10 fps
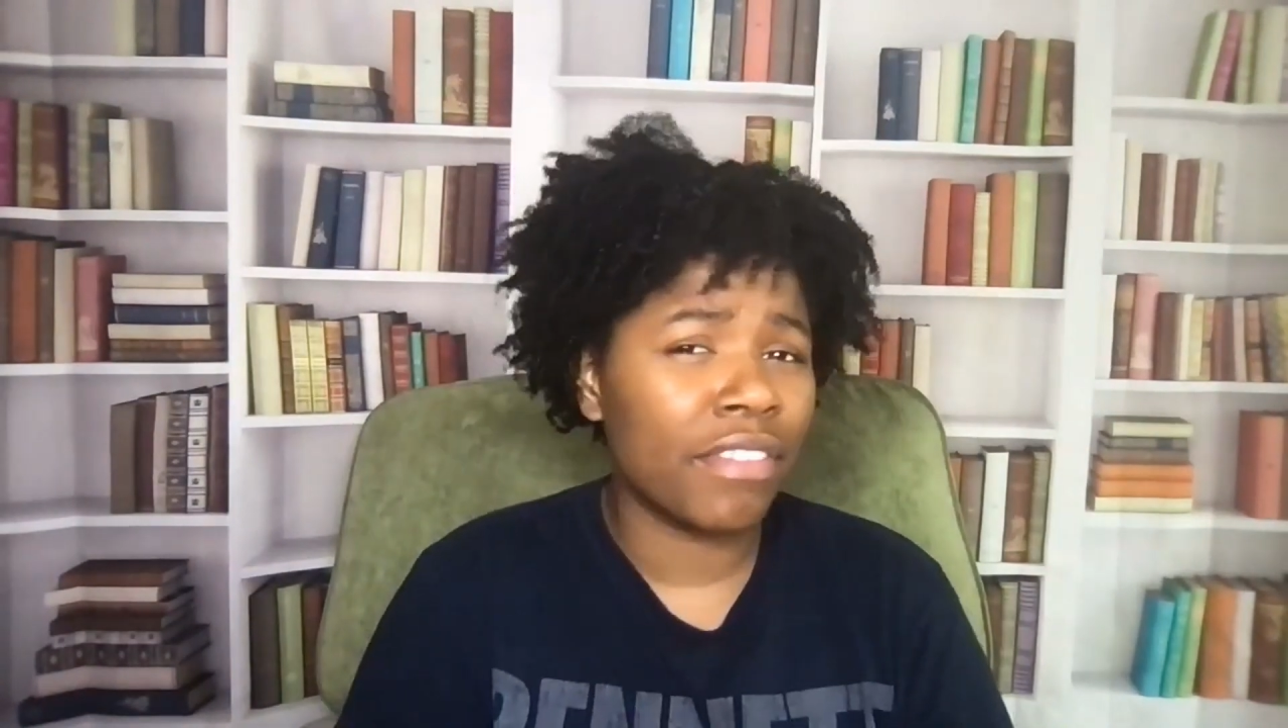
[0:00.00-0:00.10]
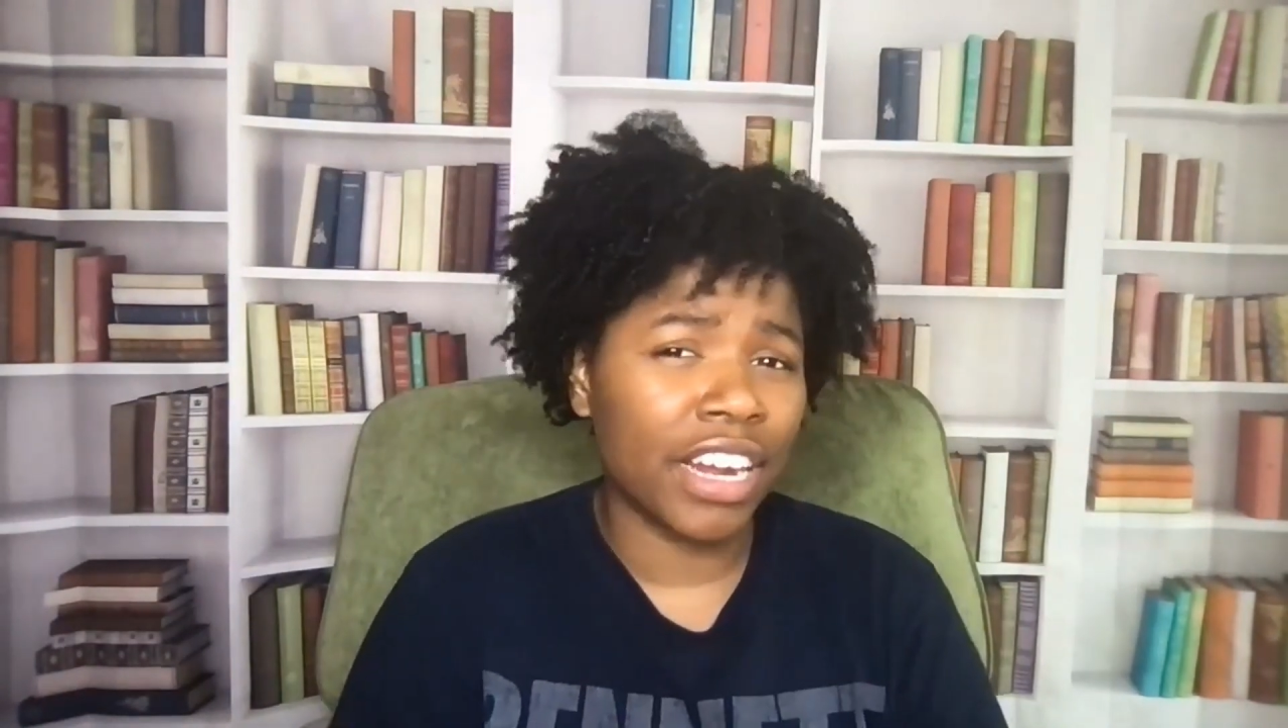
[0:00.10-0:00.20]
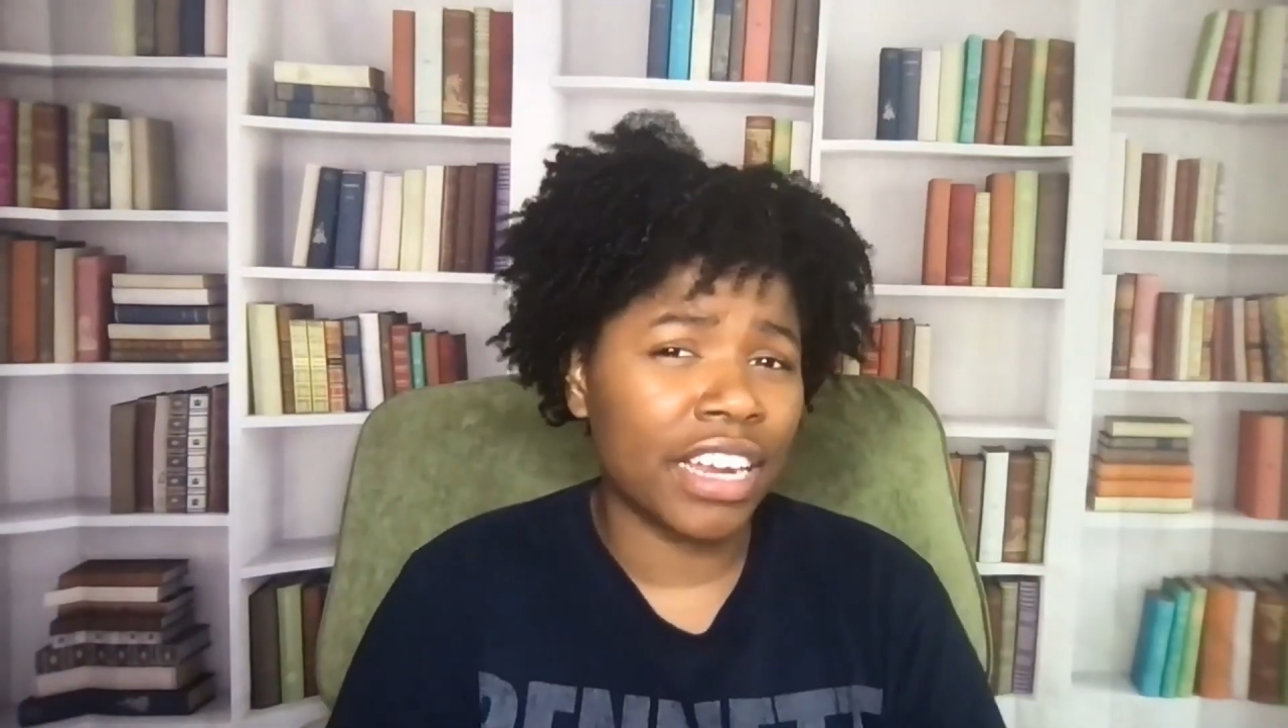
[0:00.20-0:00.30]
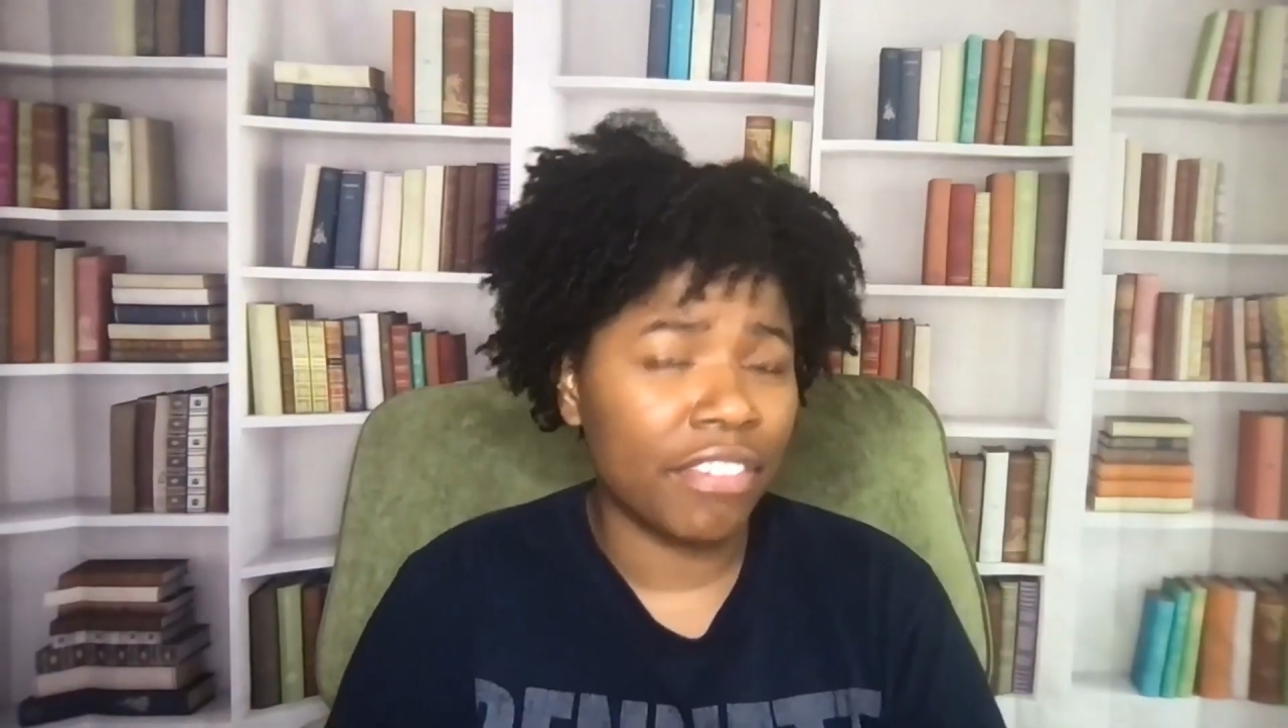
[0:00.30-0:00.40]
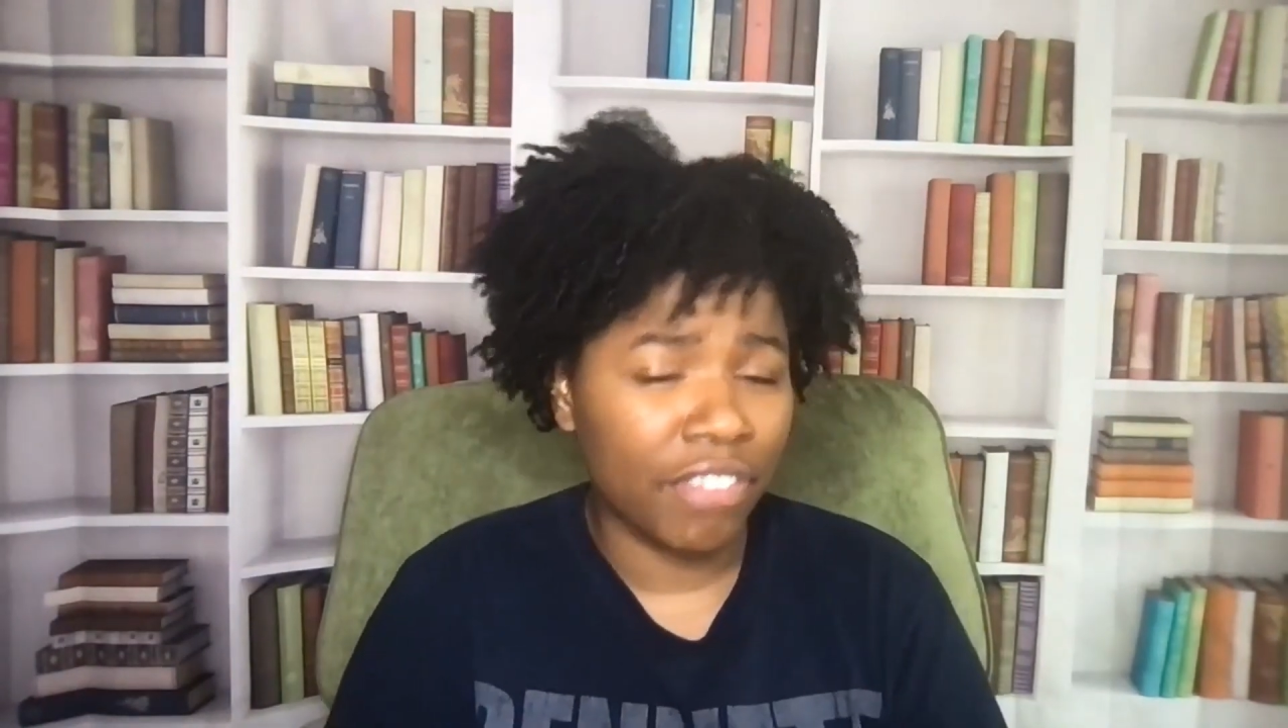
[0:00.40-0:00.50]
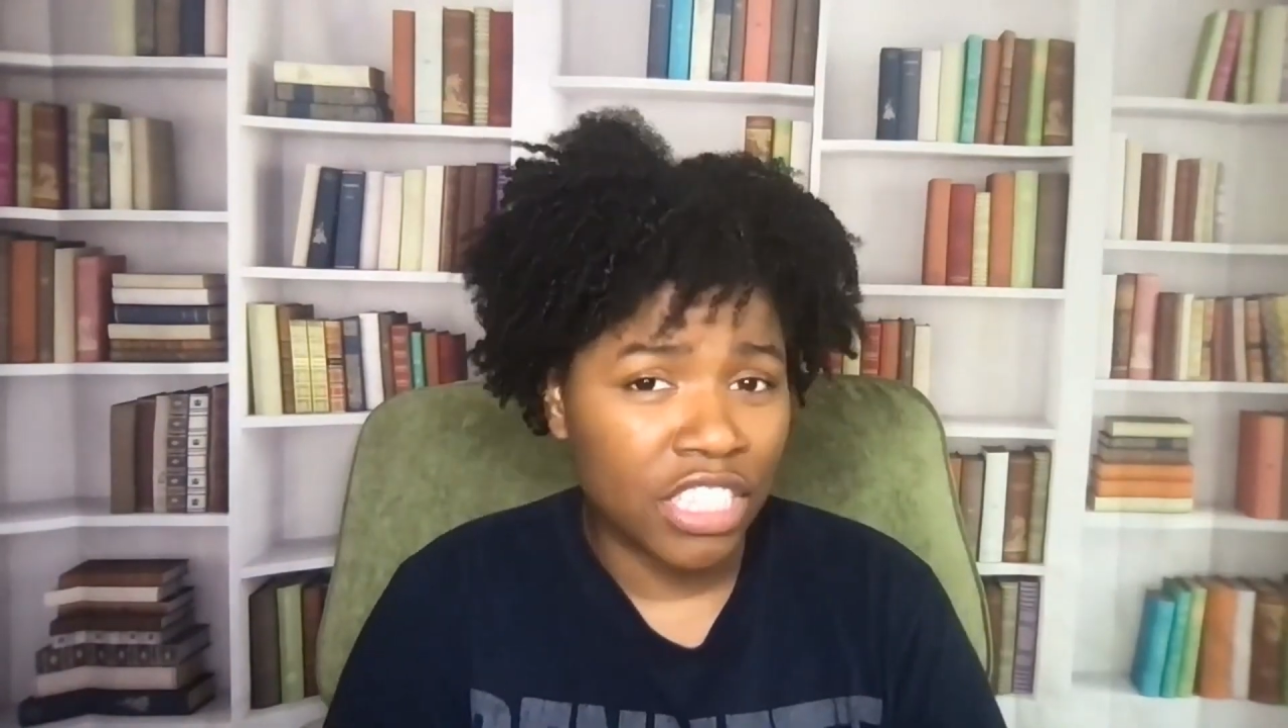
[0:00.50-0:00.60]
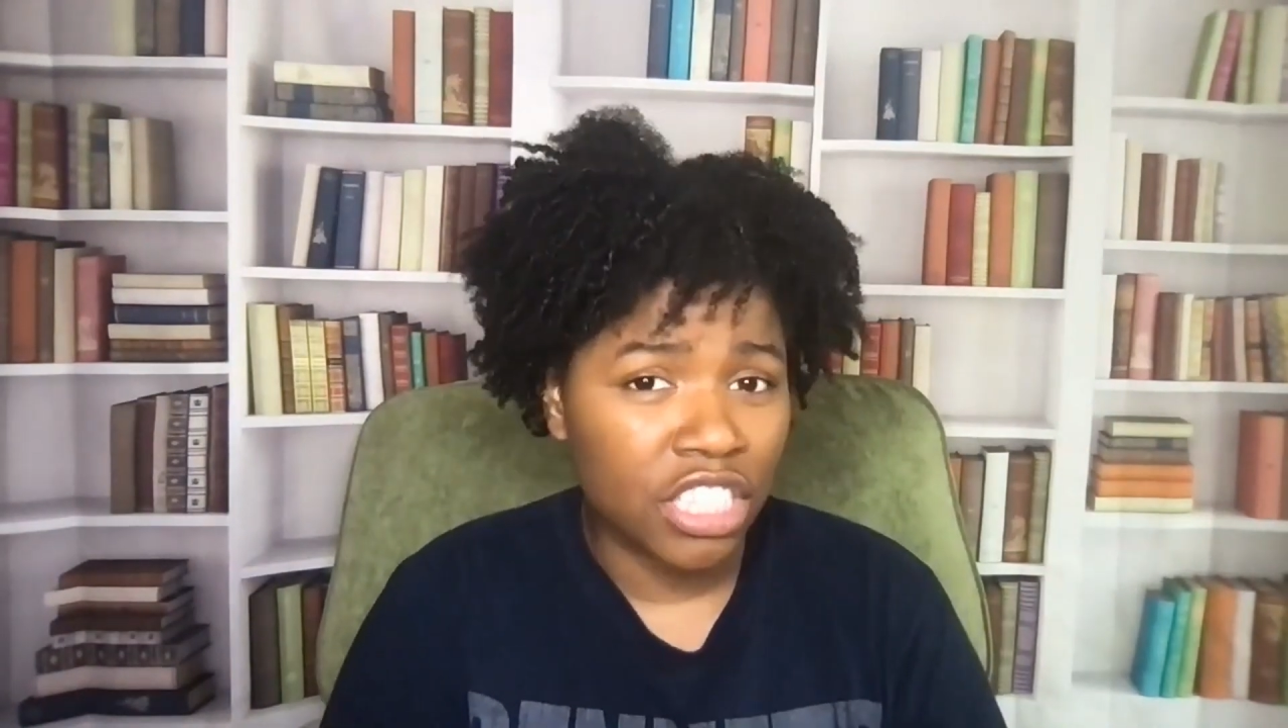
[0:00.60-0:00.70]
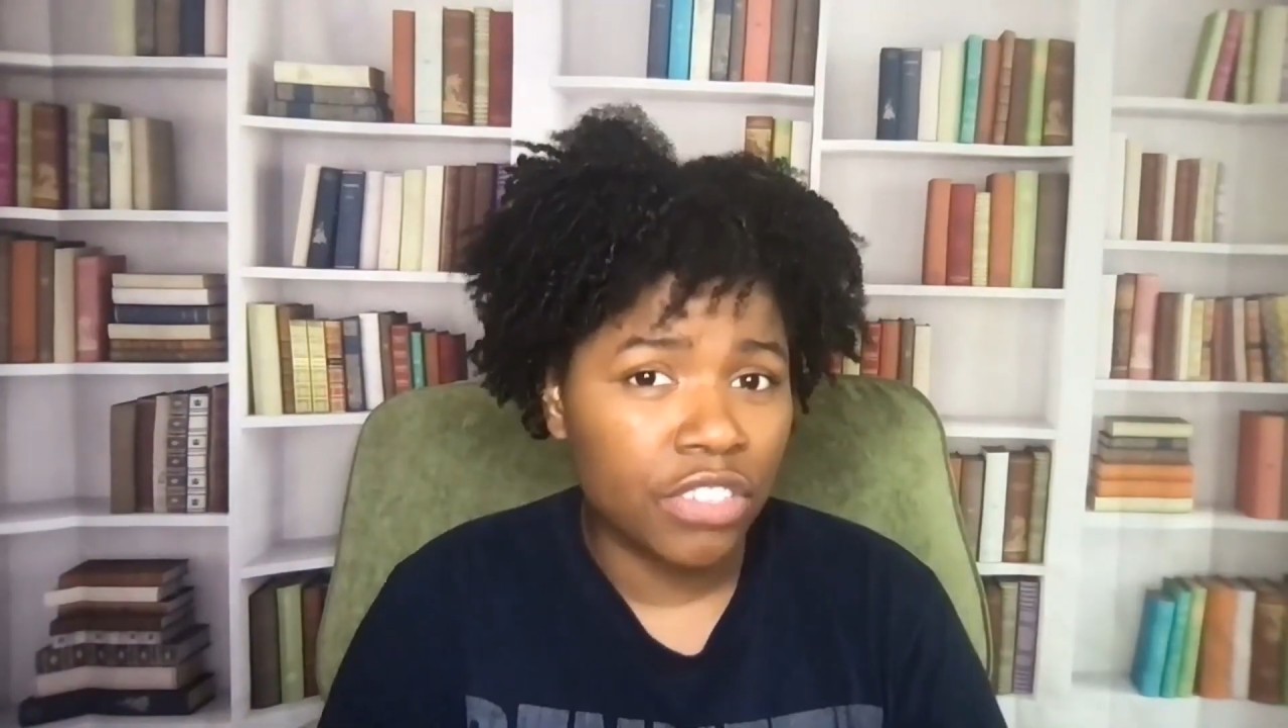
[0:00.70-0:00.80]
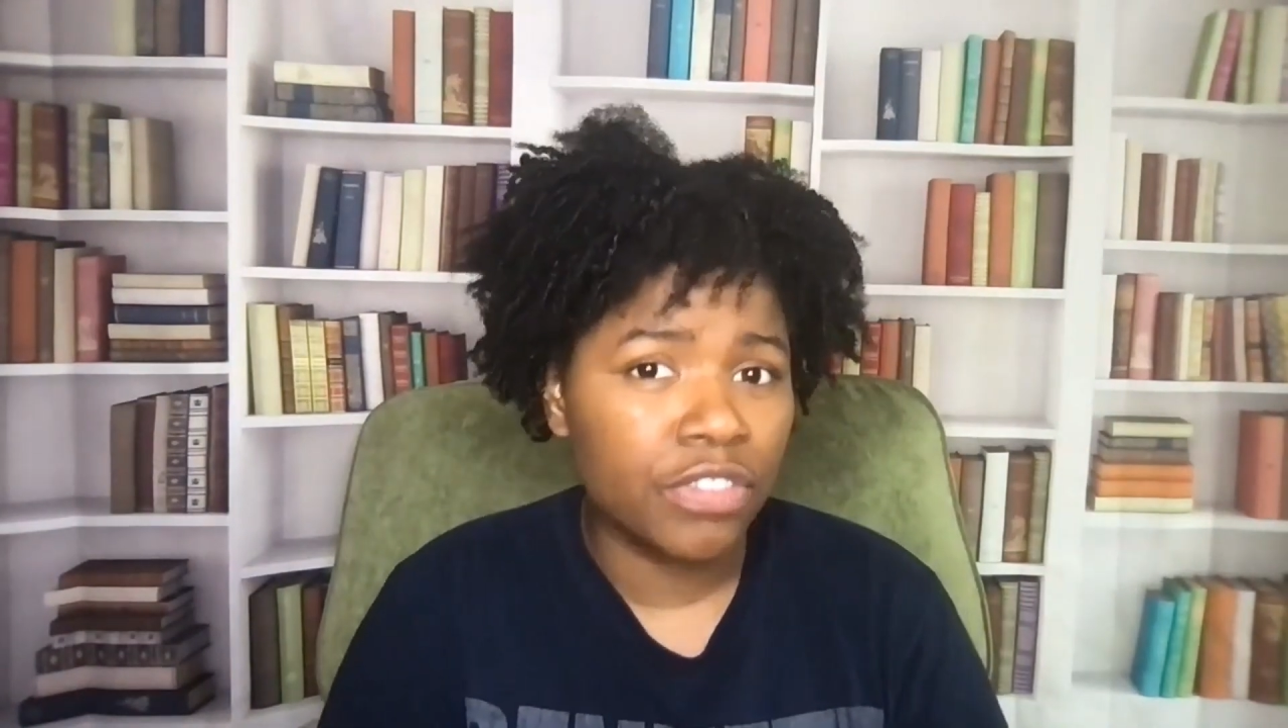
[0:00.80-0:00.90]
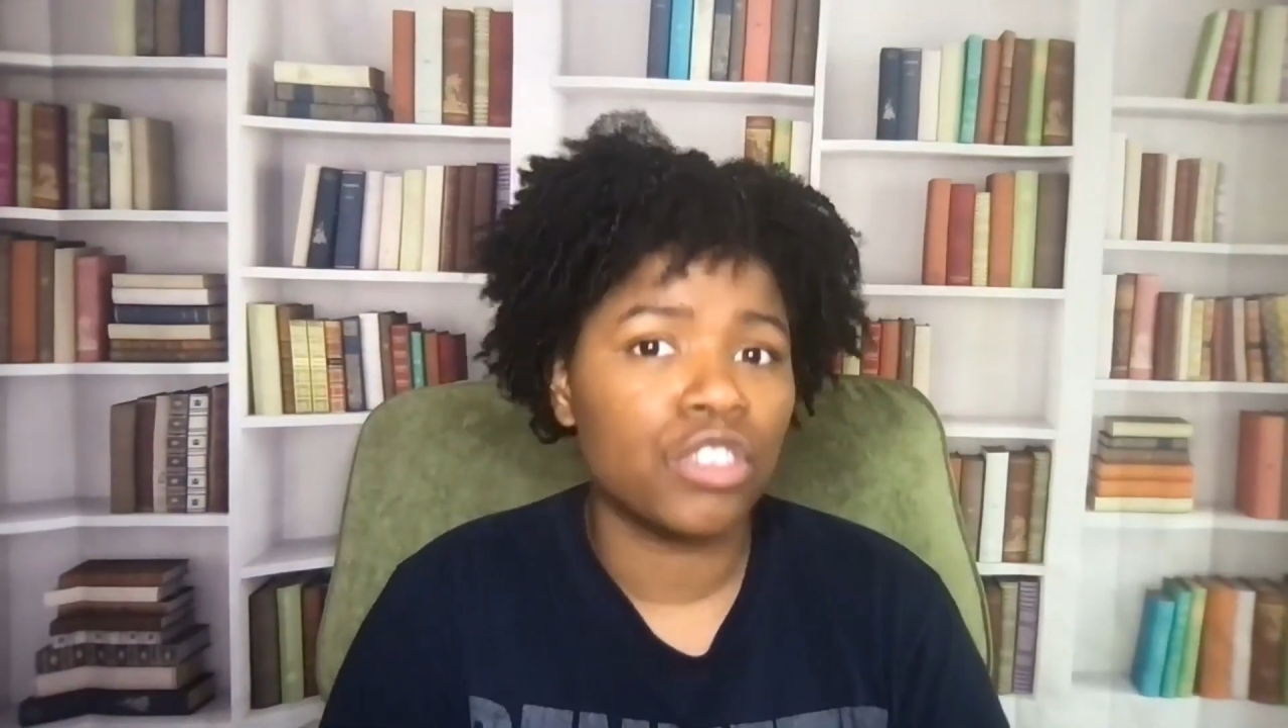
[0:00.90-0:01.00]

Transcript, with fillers: very offensive